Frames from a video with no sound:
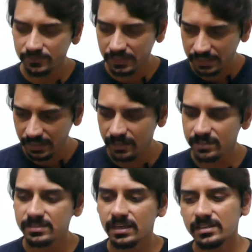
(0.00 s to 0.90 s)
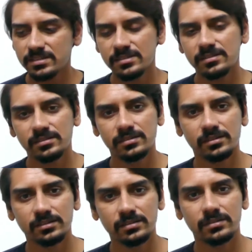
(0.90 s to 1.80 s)
we can access
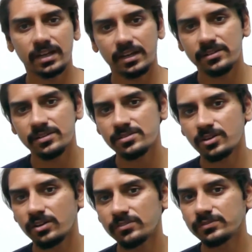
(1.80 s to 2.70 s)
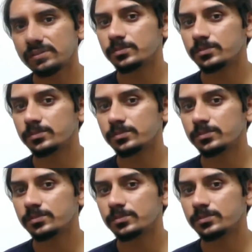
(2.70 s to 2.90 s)
the address of